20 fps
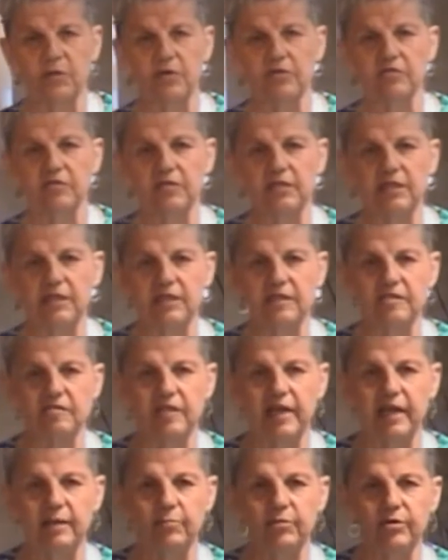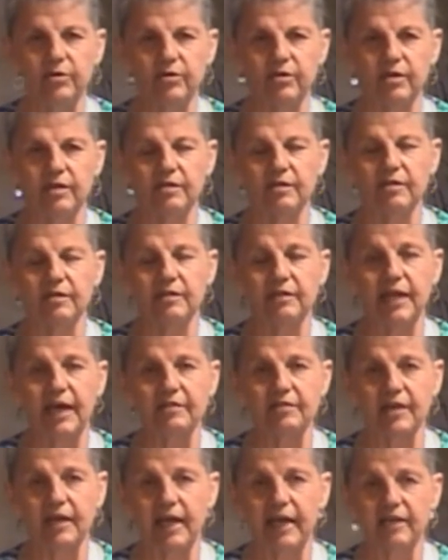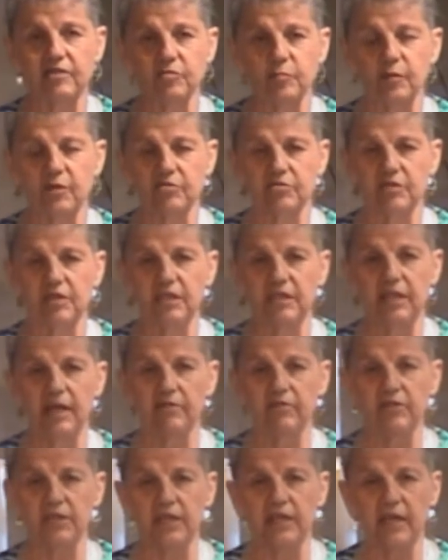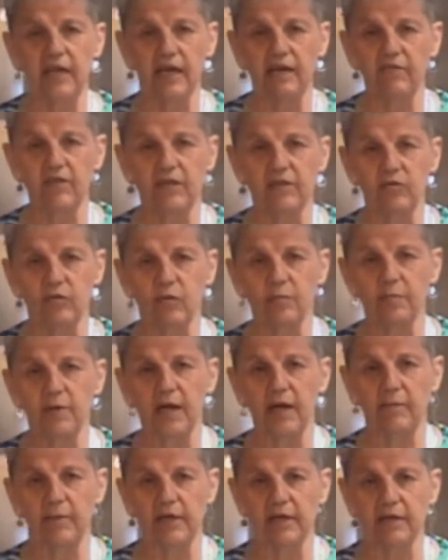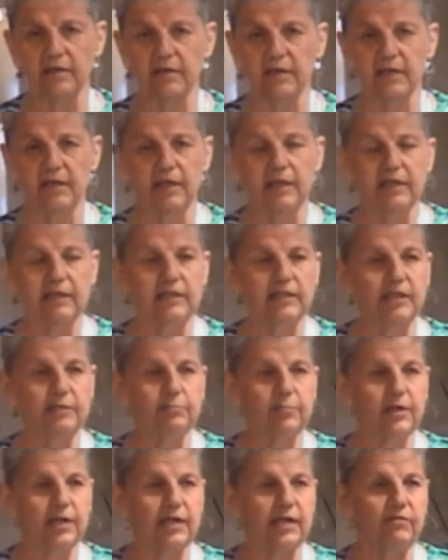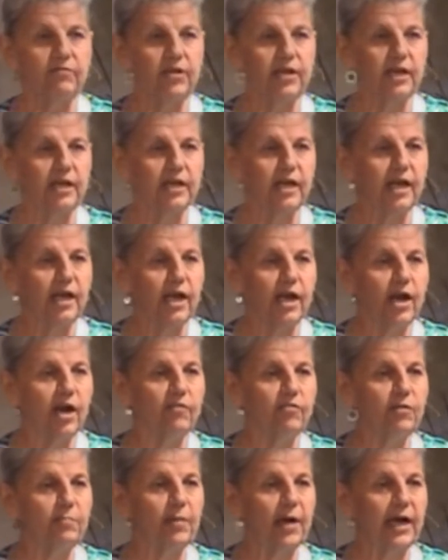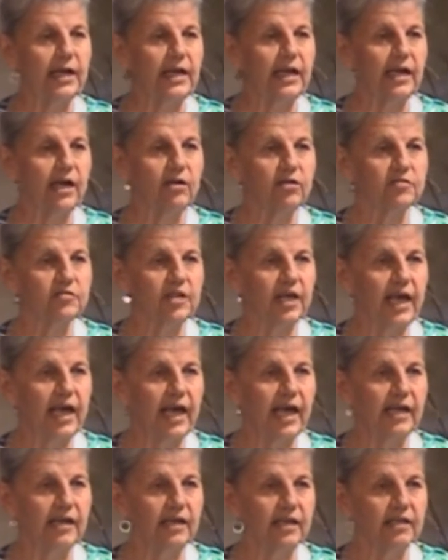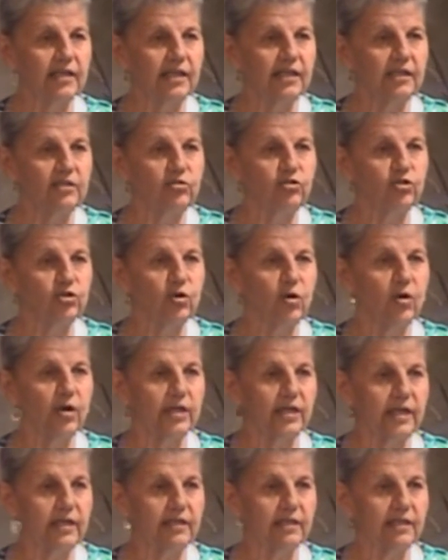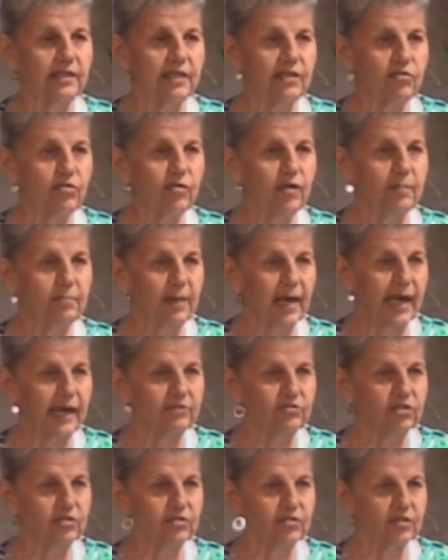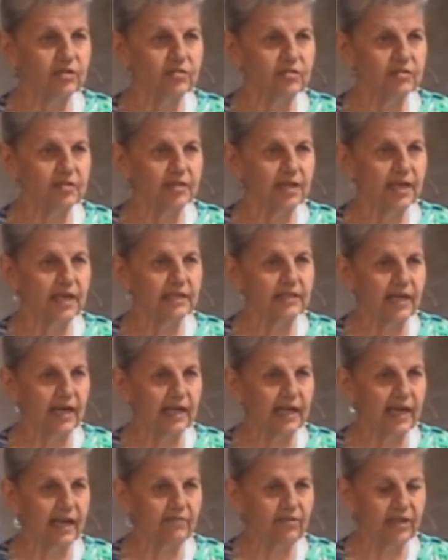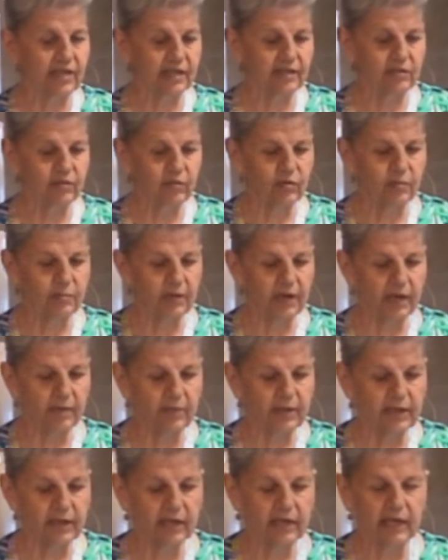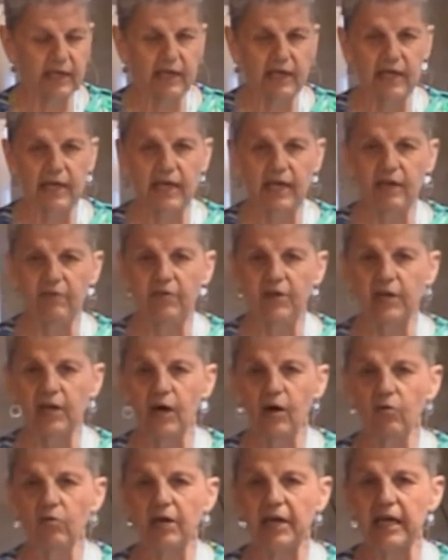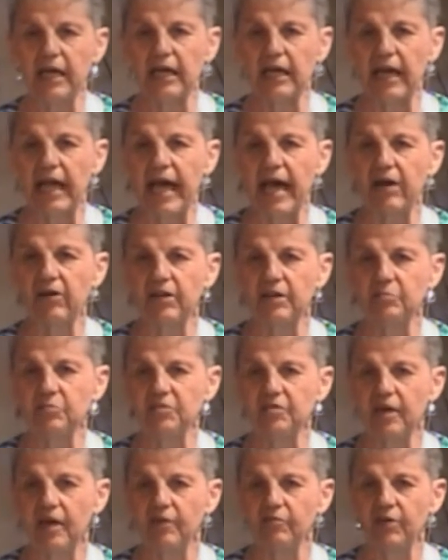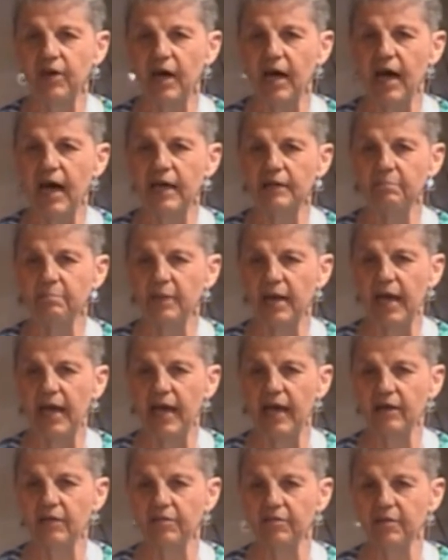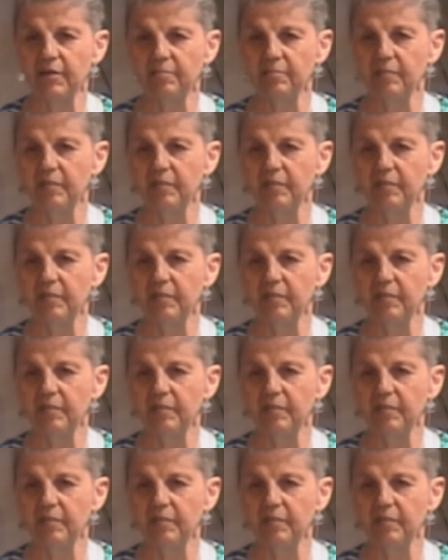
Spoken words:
person in his neighborhood, not the last person, he never did have indoor plumbing. Didn't believe in it. Everybody else had it and enjoyed it. Can you imagine such a thing, not having indoor plumbing? If he'd only allowed himself a hot bath